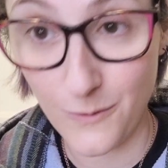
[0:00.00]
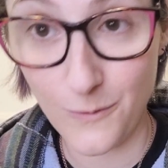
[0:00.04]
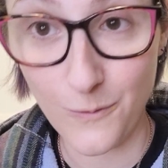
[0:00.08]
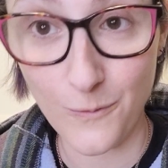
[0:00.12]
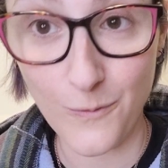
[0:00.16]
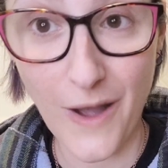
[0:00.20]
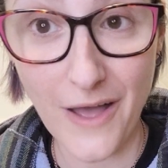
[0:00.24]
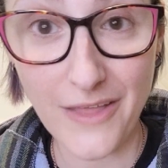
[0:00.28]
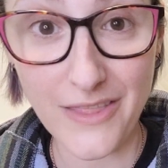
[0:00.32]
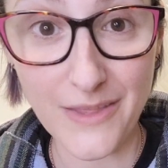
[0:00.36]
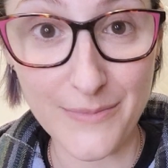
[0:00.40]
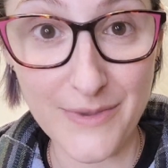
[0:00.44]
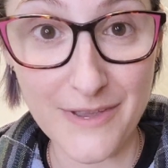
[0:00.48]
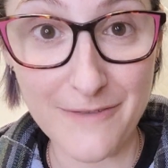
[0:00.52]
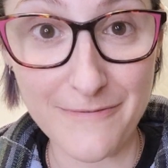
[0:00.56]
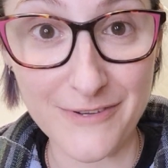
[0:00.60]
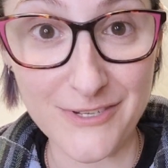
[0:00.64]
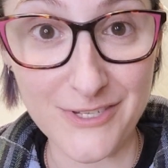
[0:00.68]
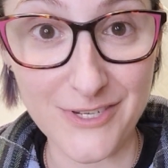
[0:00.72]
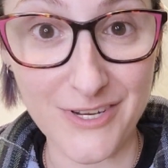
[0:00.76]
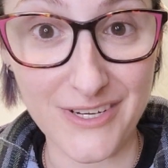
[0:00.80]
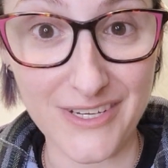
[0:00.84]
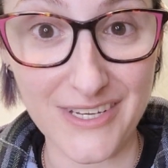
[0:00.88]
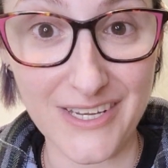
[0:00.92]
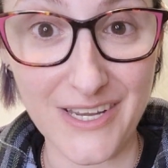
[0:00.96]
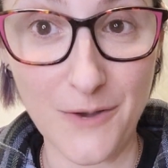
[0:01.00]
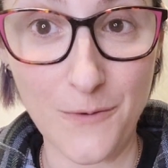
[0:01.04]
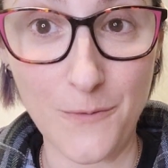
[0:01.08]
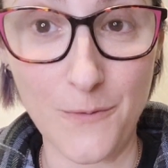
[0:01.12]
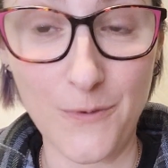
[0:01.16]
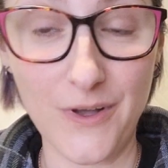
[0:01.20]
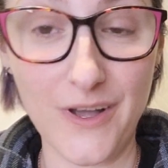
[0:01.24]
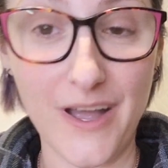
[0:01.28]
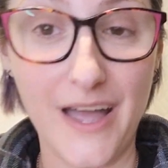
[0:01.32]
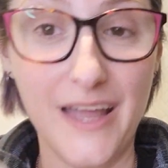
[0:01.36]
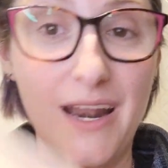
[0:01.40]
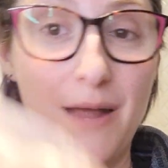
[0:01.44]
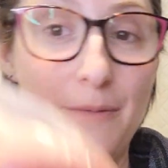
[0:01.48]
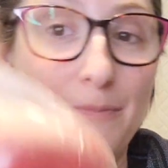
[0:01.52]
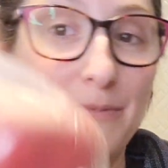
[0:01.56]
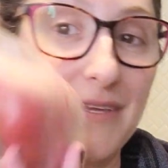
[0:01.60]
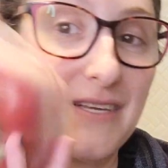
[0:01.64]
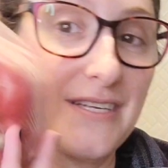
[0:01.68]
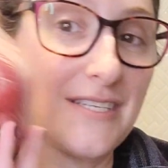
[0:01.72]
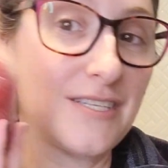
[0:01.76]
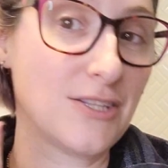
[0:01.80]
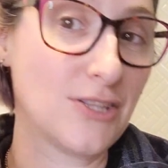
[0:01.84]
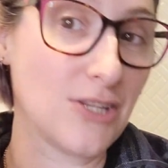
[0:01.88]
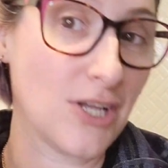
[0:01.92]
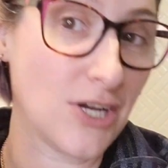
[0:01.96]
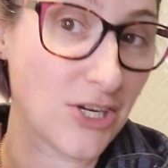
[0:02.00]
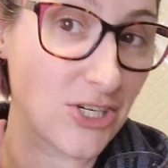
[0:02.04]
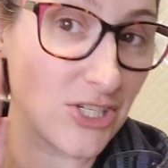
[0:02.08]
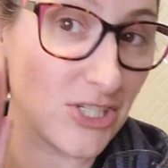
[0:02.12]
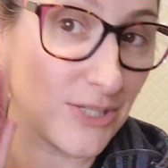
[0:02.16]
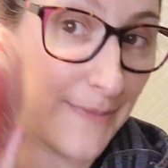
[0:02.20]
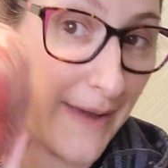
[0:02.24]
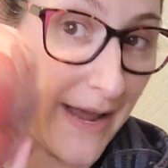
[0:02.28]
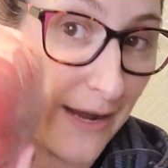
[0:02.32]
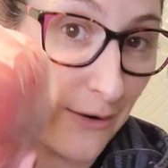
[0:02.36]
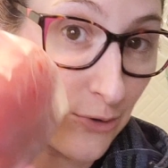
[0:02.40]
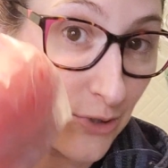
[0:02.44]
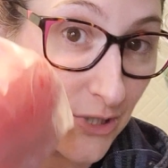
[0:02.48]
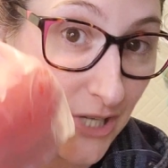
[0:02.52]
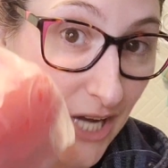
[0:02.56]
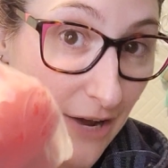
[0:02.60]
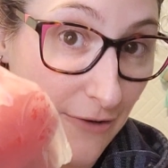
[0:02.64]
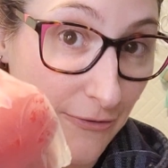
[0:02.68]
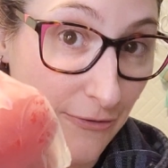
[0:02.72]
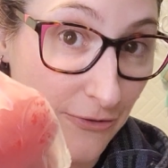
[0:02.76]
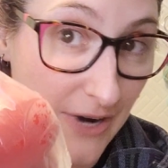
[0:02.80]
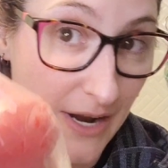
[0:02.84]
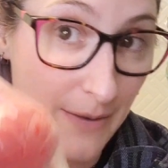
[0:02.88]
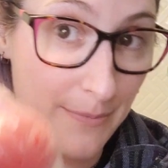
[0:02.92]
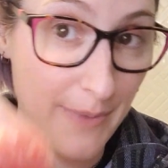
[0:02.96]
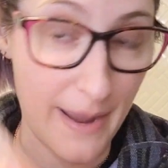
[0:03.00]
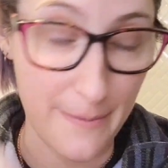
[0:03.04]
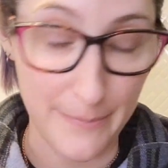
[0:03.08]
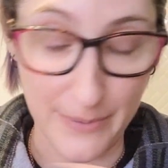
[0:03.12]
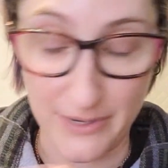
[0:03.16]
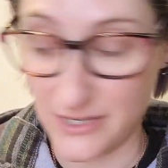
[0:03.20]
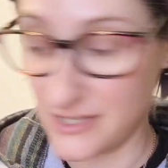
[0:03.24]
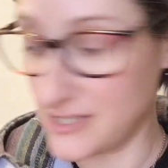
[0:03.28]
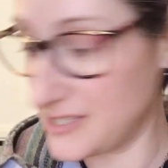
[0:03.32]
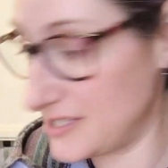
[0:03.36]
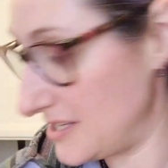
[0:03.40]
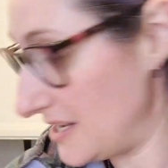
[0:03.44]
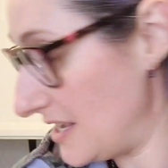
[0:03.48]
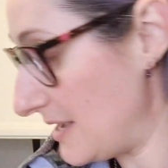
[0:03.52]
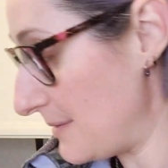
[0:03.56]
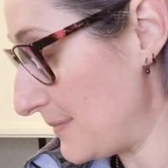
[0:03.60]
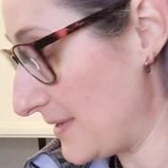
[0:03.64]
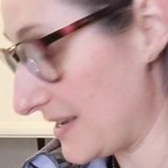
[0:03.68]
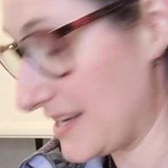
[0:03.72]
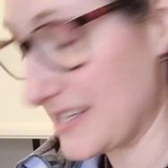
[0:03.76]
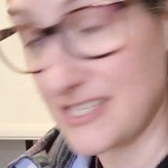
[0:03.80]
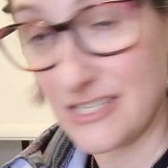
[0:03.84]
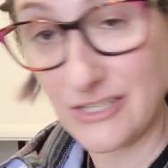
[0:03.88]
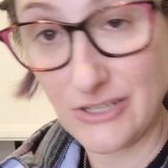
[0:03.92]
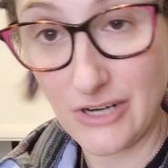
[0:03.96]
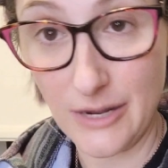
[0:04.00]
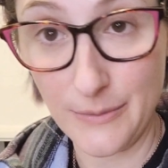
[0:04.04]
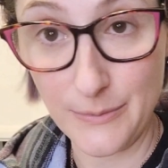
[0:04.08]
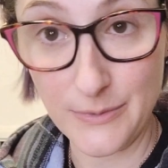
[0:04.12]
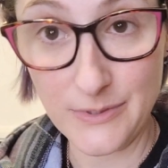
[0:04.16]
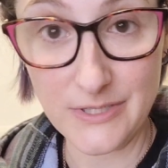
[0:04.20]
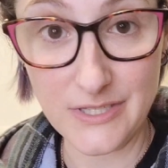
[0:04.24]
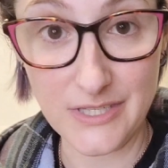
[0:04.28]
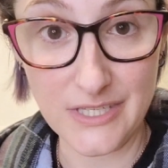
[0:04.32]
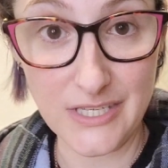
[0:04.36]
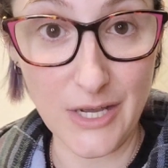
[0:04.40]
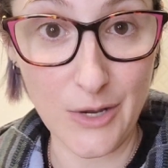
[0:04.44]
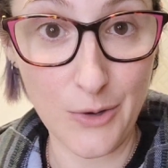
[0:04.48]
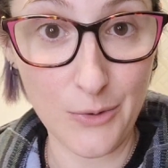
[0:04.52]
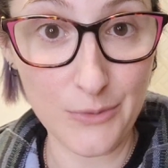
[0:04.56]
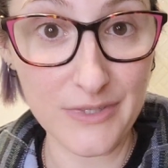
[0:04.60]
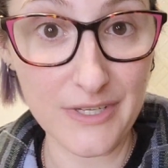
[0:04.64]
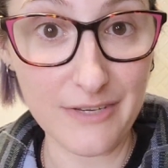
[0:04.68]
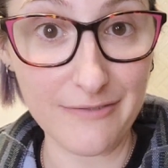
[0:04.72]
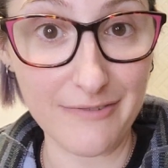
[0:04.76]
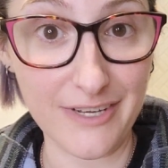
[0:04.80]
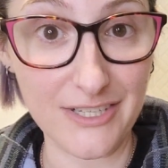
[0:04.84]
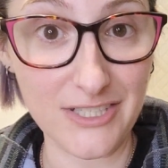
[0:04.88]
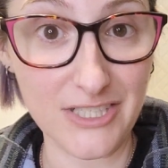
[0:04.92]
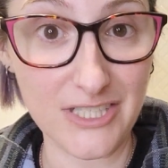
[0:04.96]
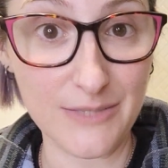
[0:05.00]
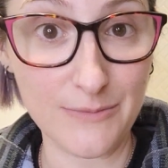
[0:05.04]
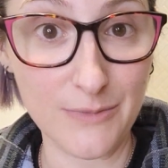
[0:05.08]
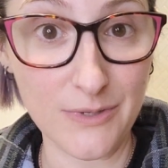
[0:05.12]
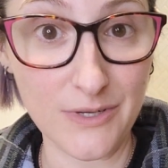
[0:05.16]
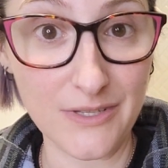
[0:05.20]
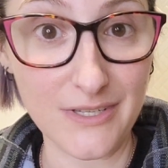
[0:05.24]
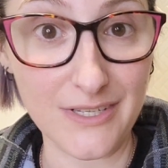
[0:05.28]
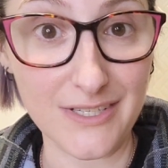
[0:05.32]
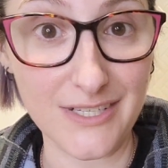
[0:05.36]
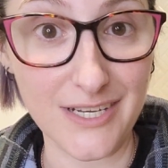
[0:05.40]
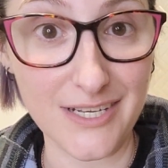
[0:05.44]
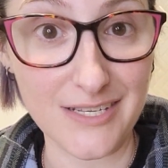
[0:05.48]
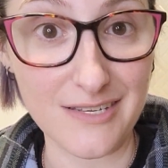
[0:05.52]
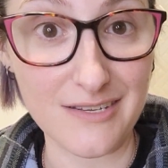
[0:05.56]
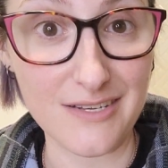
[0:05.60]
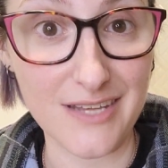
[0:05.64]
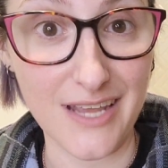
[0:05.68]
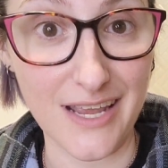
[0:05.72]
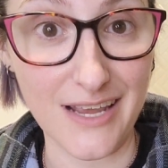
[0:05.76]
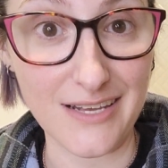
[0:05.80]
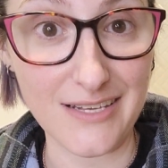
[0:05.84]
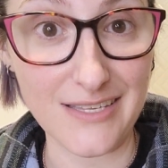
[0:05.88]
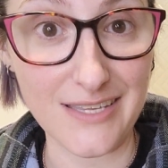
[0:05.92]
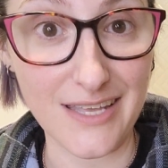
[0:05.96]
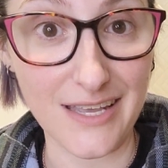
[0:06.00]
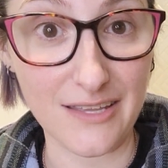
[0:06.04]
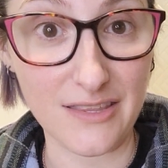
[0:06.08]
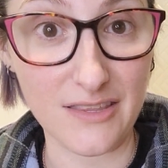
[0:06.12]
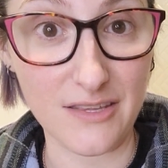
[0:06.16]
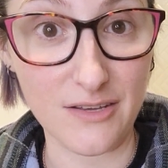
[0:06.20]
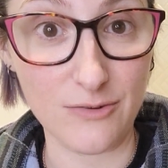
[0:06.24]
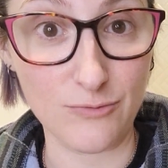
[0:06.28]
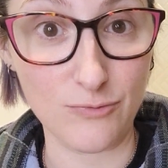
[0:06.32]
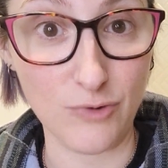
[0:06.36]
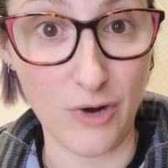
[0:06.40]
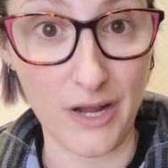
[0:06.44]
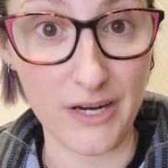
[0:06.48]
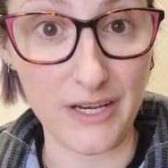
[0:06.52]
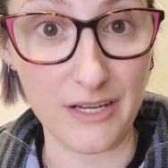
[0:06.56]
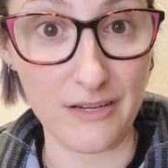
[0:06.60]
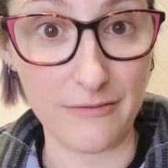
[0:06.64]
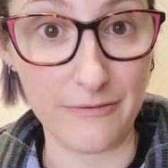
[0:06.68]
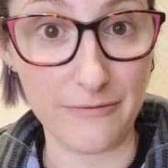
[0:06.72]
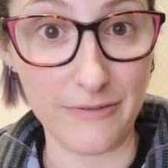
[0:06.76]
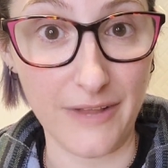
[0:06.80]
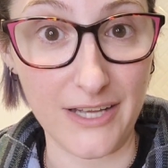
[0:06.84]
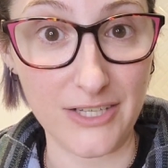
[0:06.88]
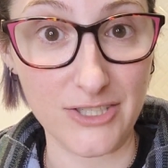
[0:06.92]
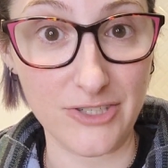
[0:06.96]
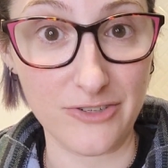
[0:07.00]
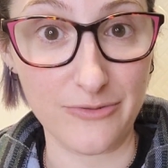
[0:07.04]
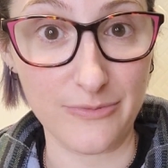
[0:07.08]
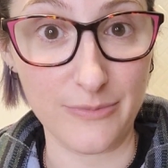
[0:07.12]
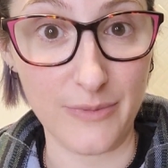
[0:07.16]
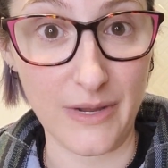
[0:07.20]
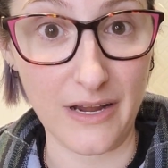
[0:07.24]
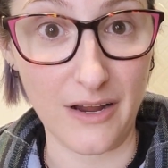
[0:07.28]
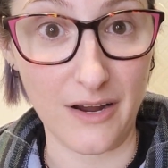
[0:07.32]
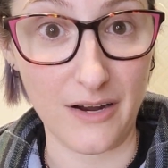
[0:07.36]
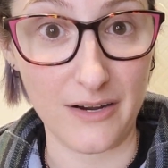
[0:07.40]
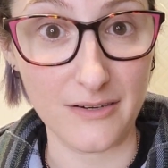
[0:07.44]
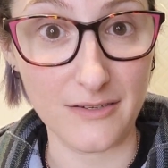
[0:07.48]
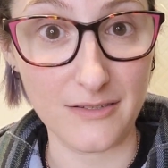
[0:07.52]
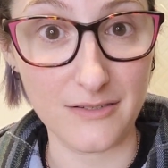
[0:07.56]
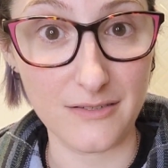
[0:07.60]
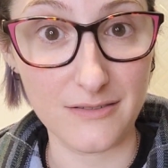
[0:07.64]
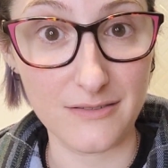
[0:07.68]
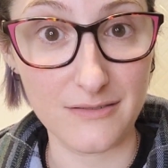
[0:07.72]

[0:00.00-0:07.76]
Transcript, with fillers: While the beef is cooking, we'll cut up this large amount of red peppers because they're almost the only vegetable that doesn't taste like the rotting flesh of my heart.